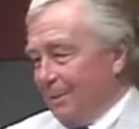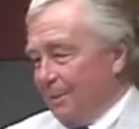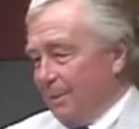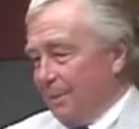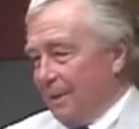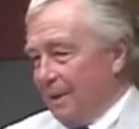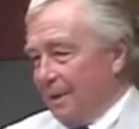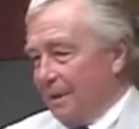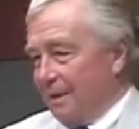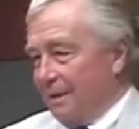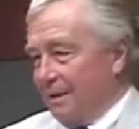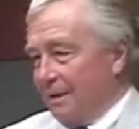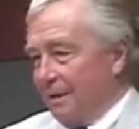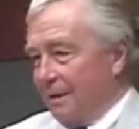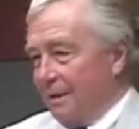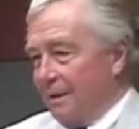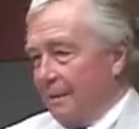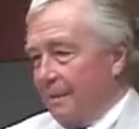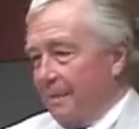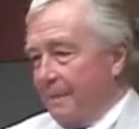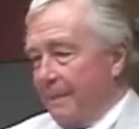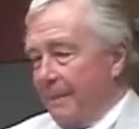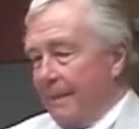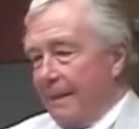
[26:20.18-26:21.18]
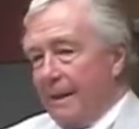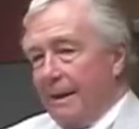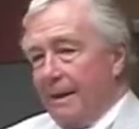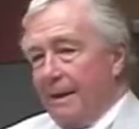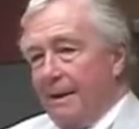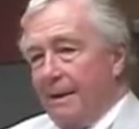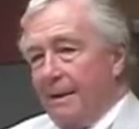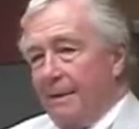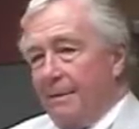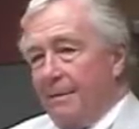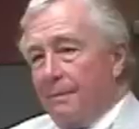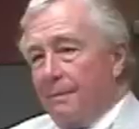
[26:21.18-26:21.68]
But
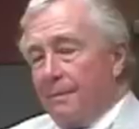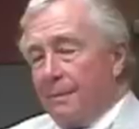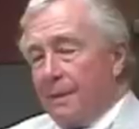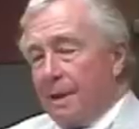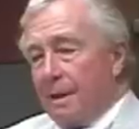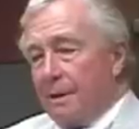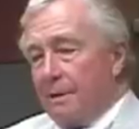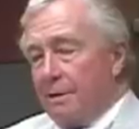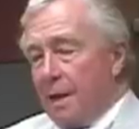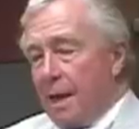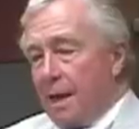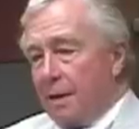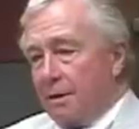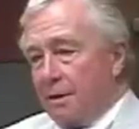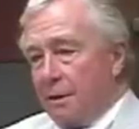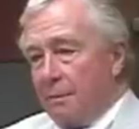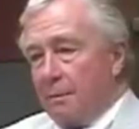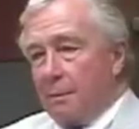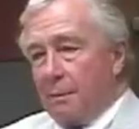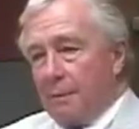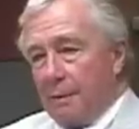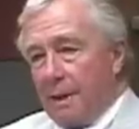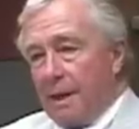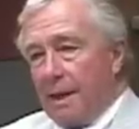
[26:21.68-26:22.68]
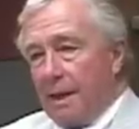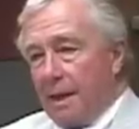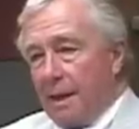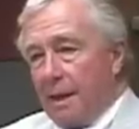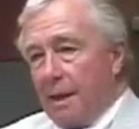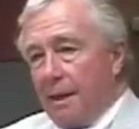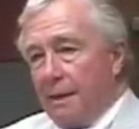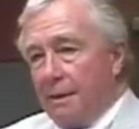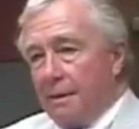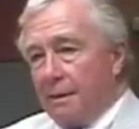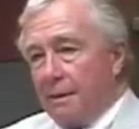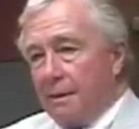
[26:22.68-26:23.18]
Jack Zimmerman and
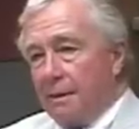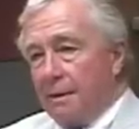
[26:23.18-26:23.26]
I